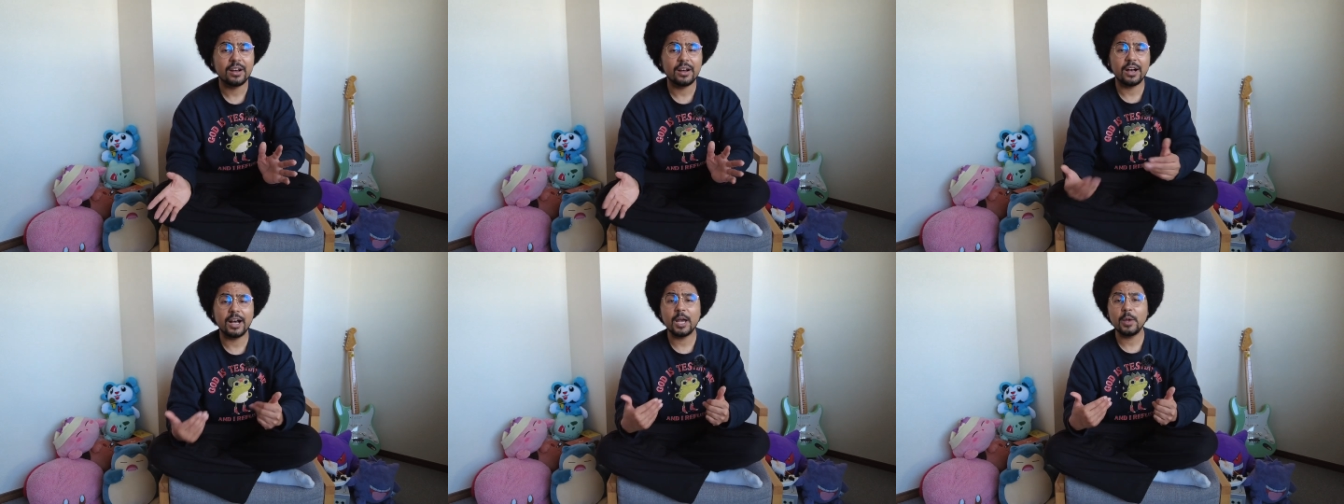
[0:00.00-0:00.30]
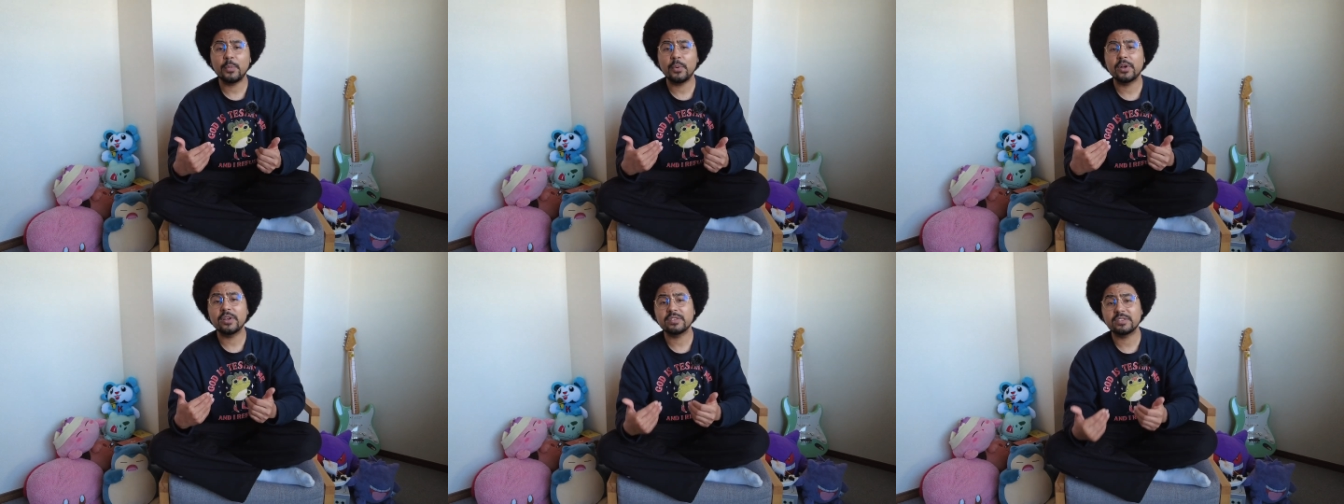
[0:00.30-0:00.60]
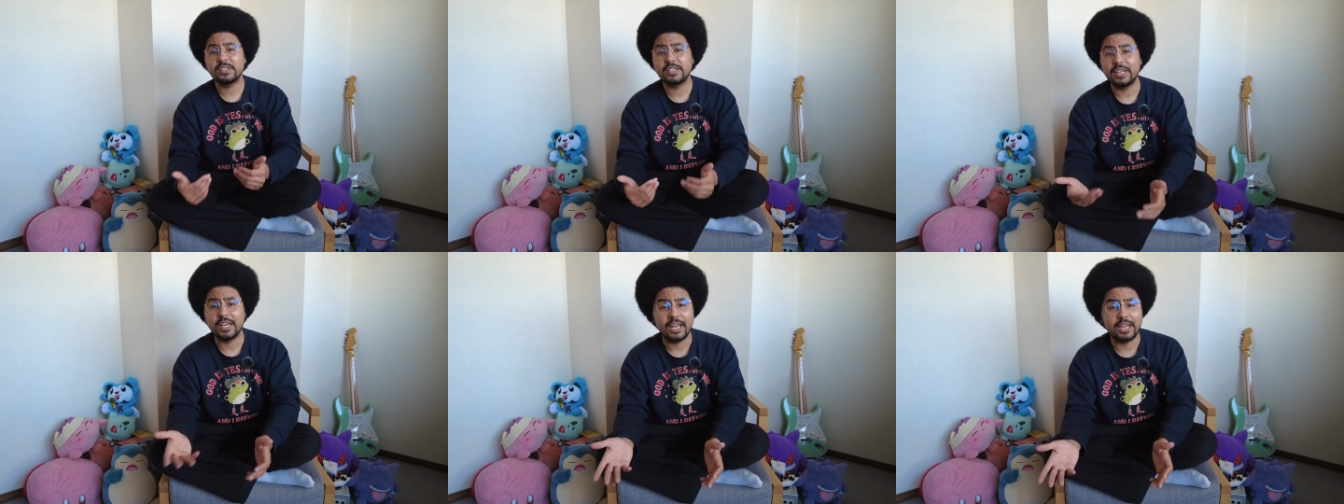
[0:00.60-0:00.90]
I
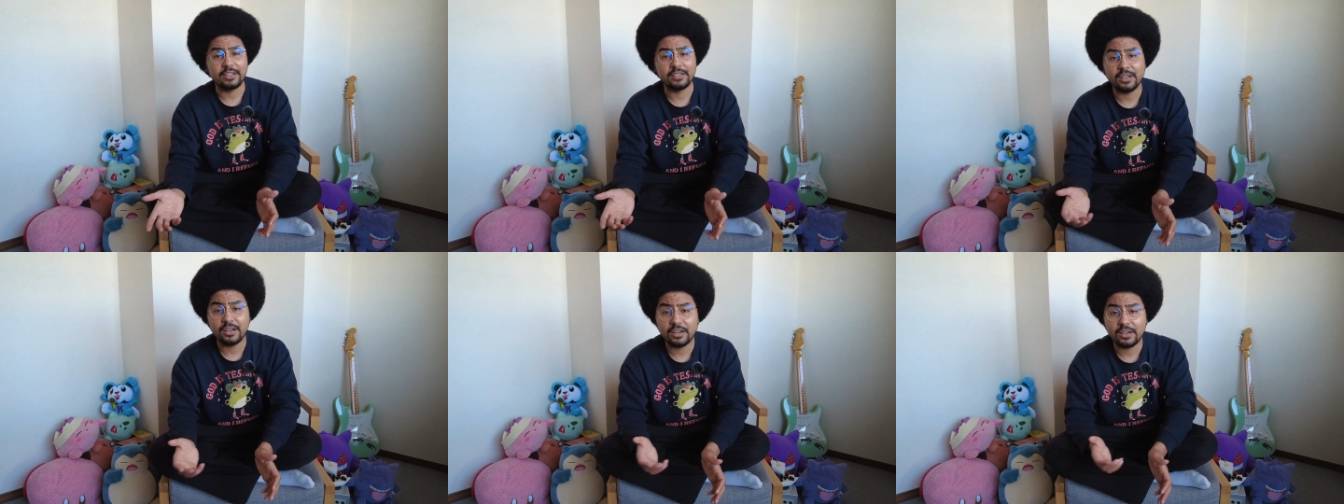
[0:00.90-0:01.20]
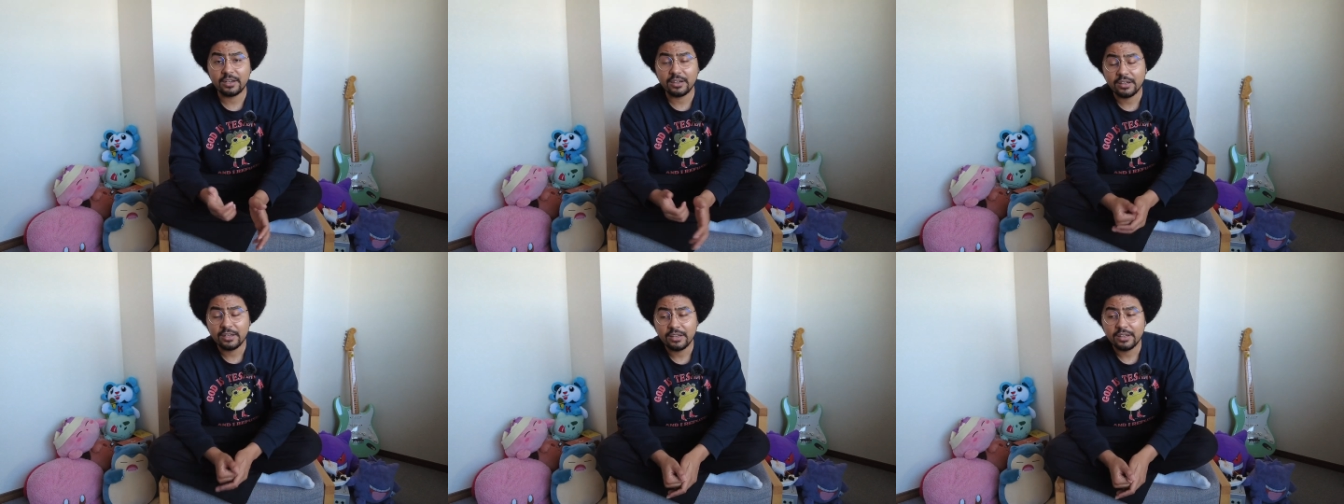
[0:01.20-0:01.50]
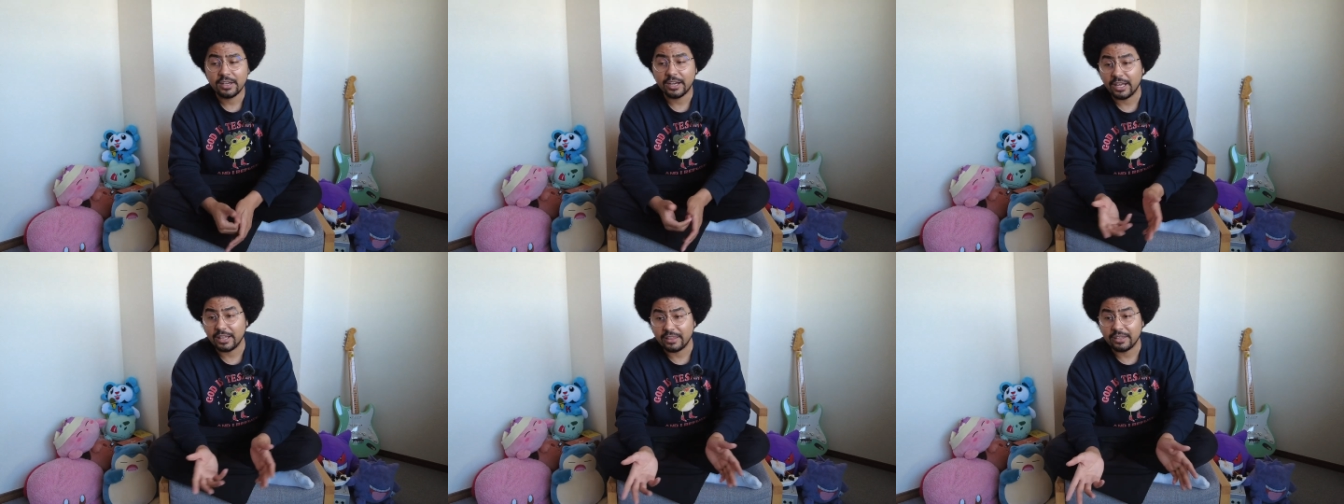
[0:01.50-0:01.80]
personally hate Naha.
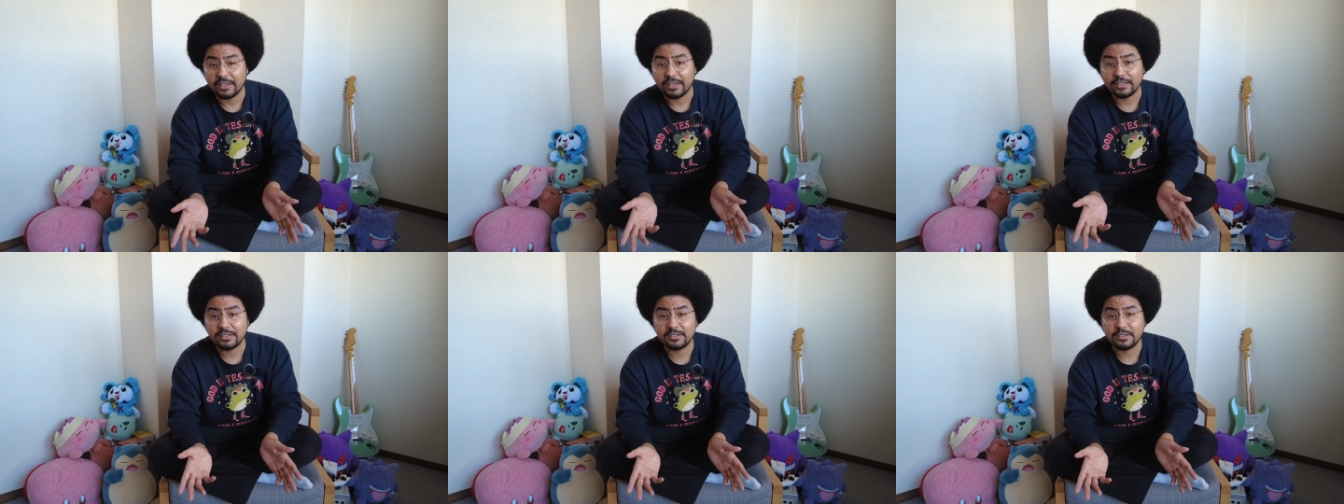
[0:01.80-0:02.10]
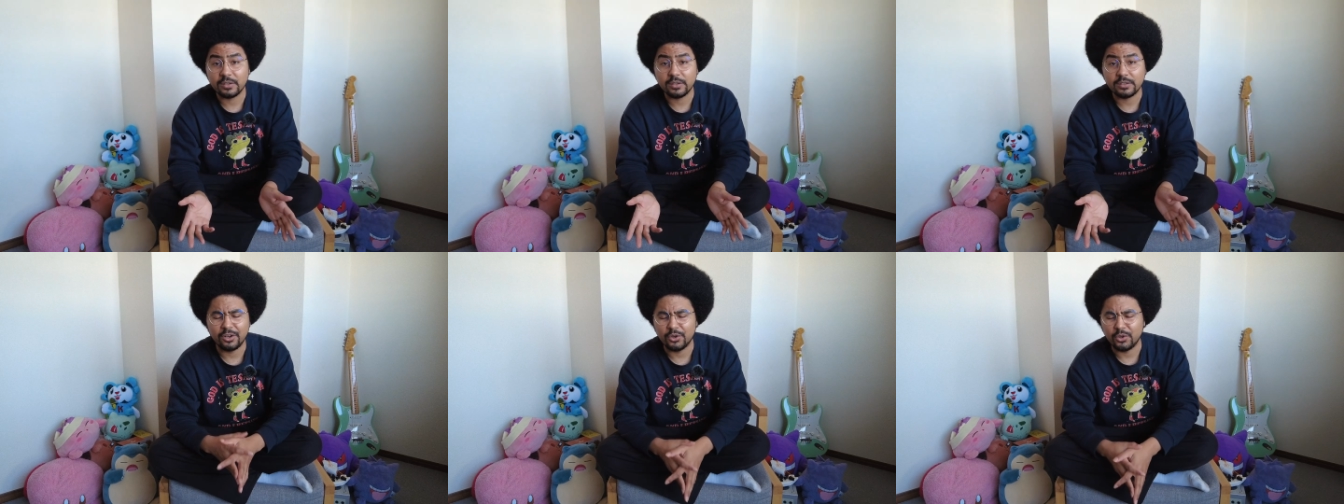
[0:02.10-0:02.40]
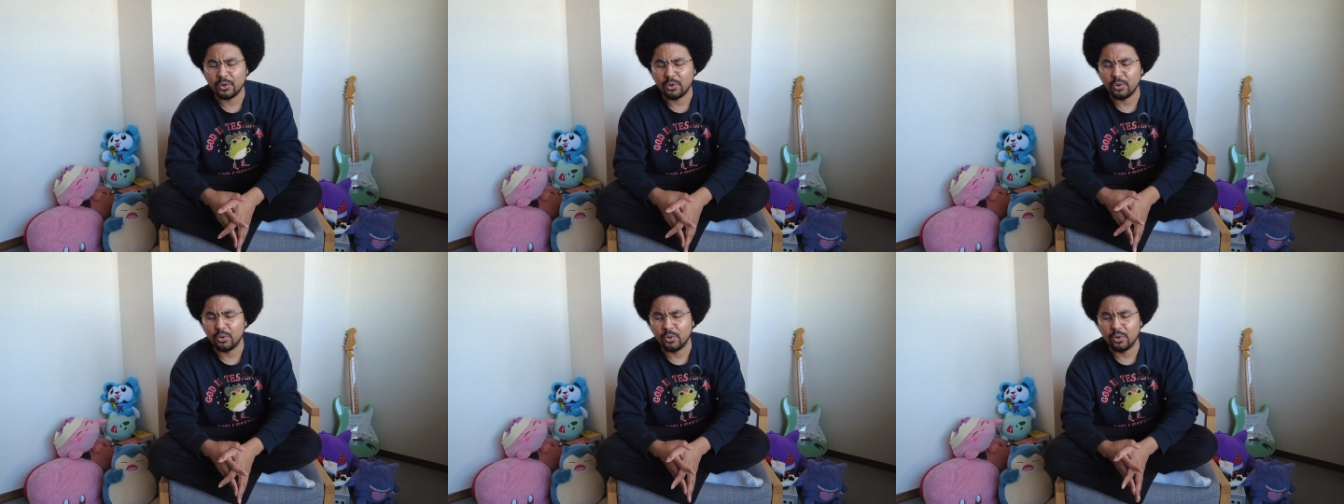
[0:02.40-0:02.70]
I think it's
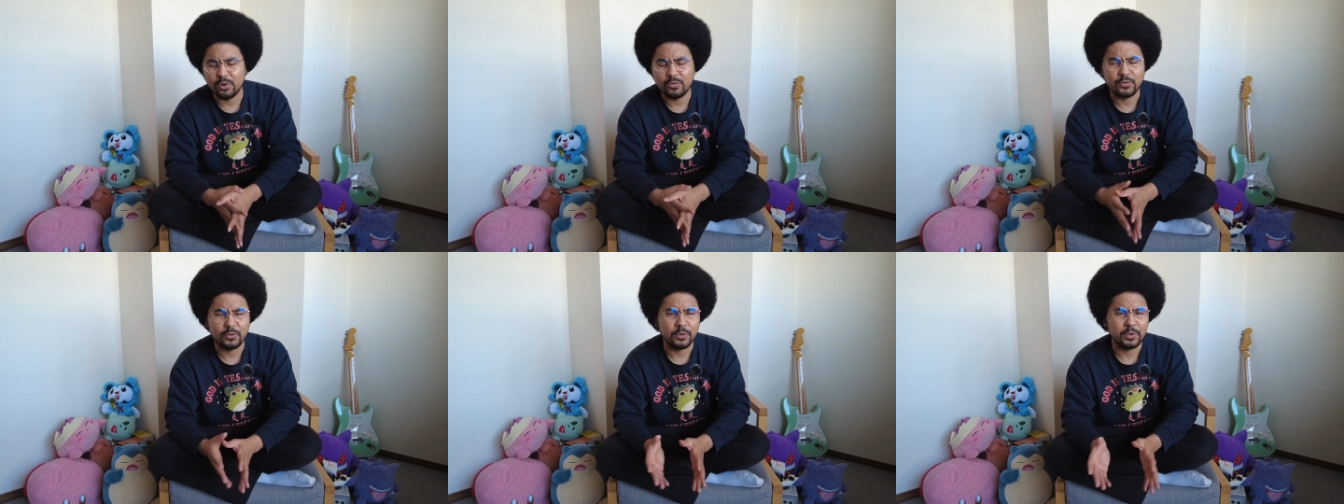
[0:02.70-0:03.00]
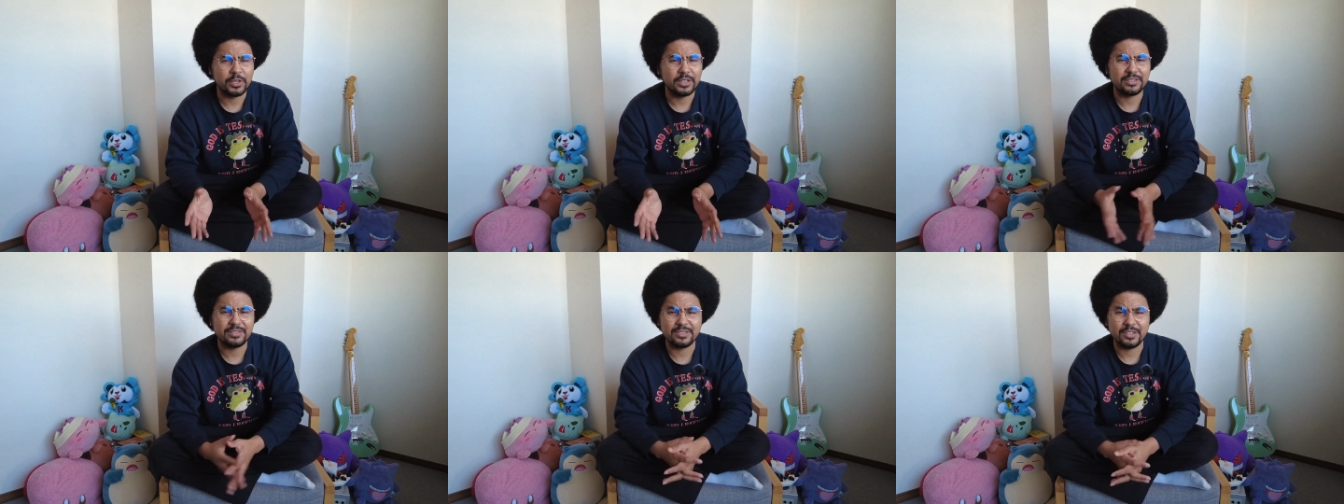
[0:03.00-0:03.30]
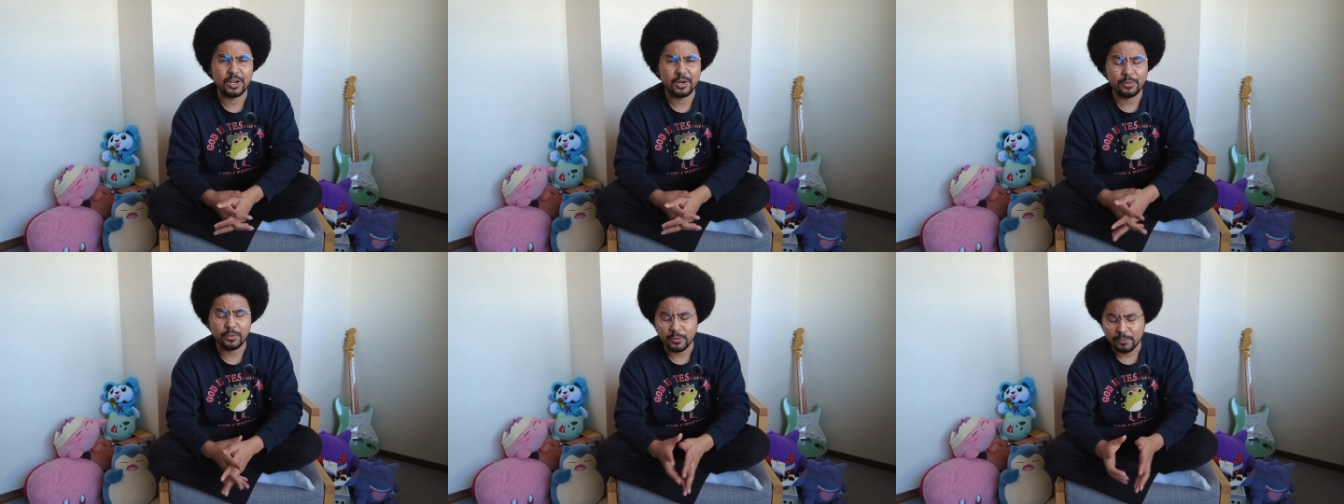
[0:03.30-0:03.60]
it's
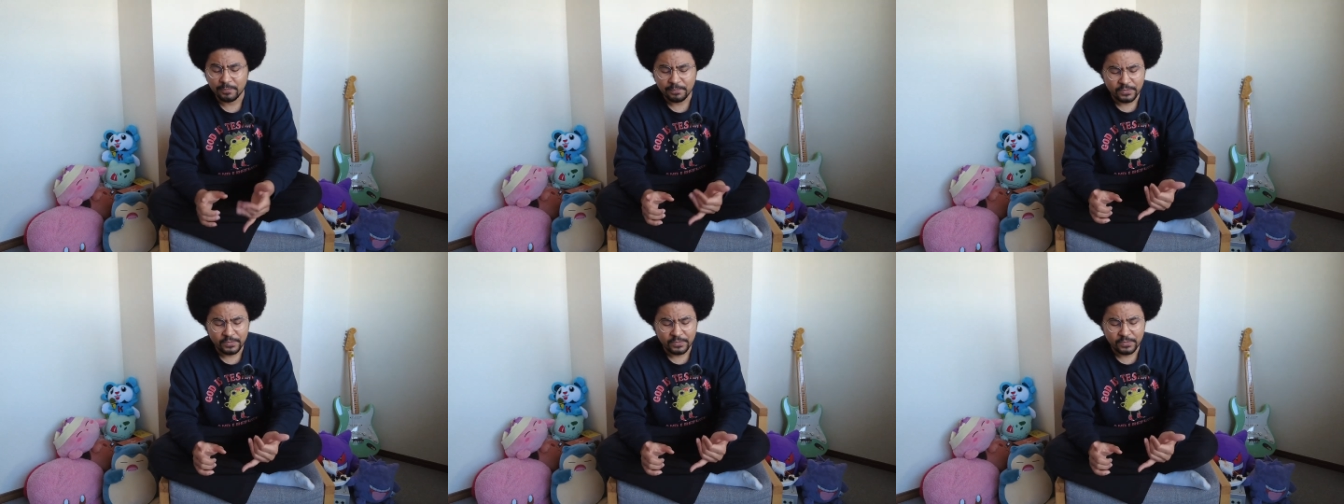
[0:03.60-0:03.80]
terrible.